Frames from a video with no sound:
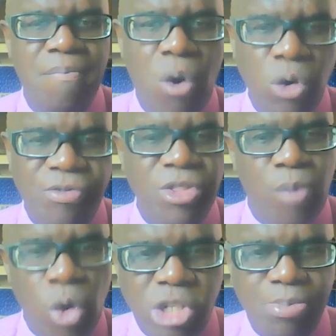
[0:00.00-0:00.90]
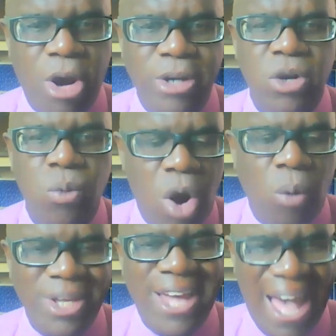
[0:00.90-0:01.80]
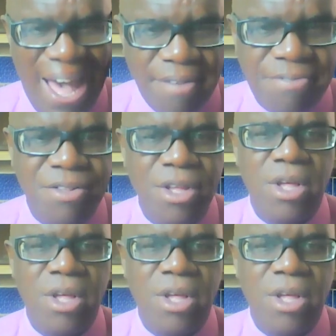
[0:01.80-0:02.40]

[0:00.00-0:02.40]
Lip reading: the most, for the most part, what we have